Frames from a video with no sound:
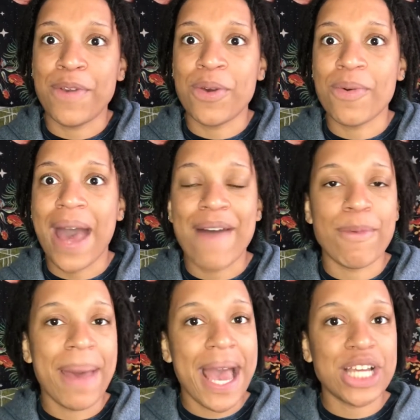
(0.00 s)
you have
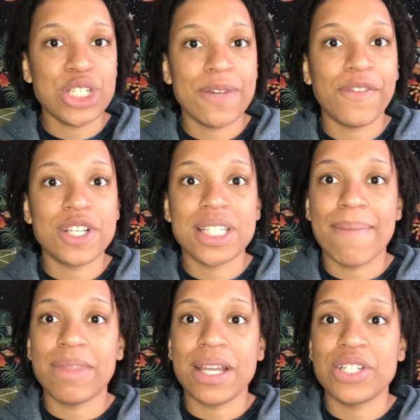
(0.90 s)
a passion for
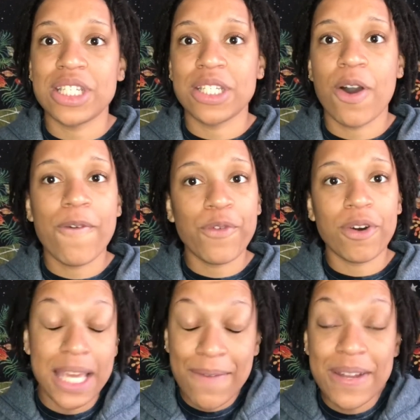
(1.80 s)
something, just go for it.